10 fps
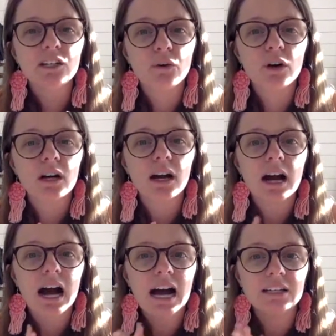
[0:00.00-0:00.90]
your
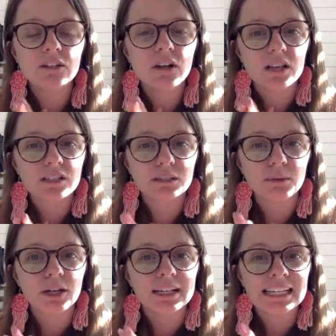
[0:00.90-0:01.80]
ideal
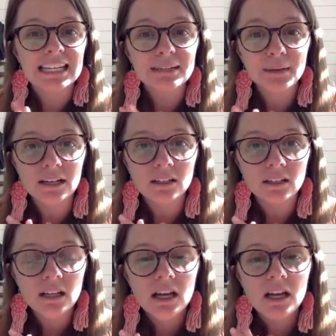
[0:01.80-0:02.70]
customer an
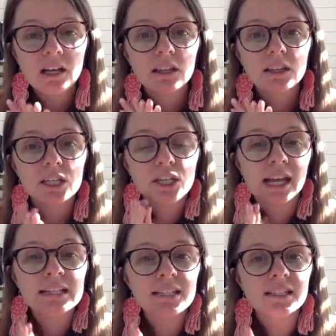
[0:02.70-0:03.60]
email, the
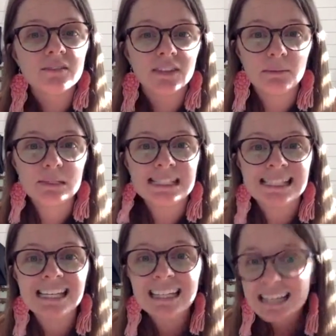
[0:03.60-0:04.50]
chances of them
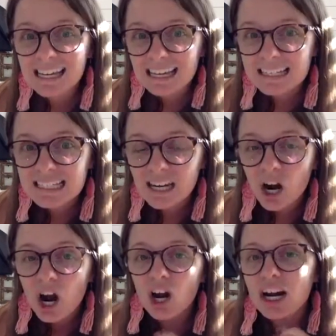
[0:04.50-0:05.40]
seeing it
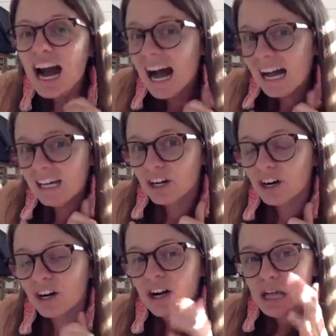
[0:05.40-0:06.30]
are
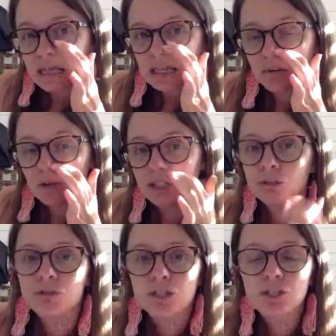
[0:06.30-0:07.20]
higher than when
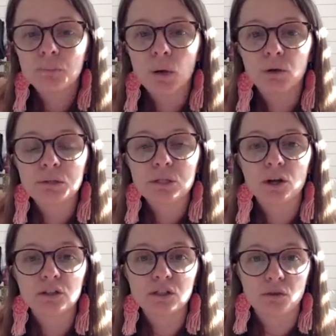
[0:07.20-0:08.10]
you just post
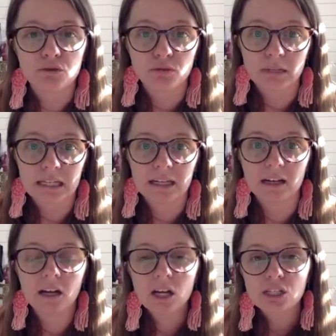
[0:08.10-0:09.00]
on social media.
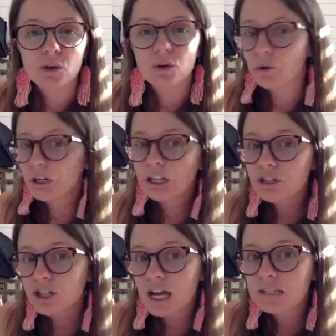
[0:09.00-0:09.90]
So according to
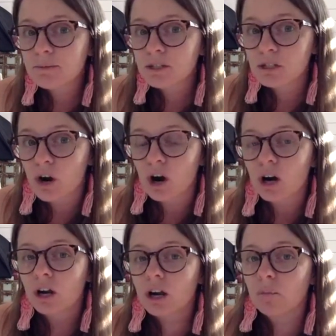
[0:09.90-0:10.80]
Jasmine
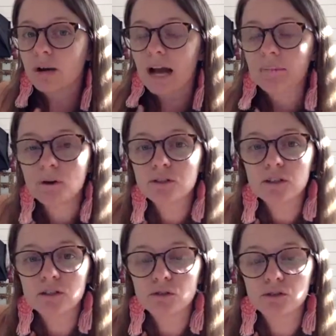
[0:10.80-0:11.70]
Starr, when I post
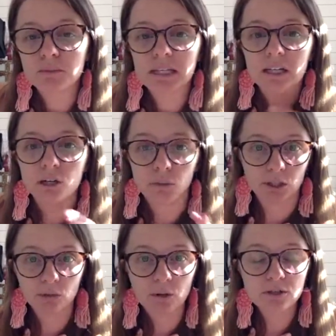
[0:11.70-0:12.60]
on social media or when
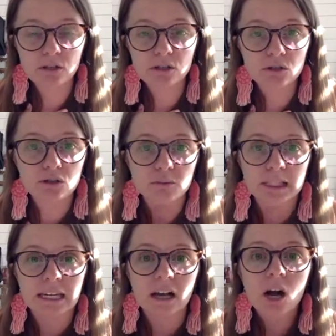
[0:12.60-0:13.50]
you post on social
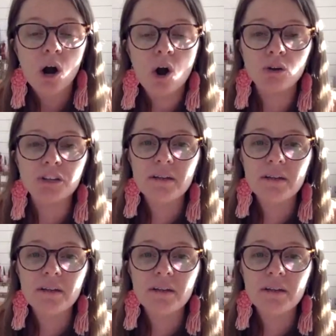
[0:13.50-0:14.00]
media, only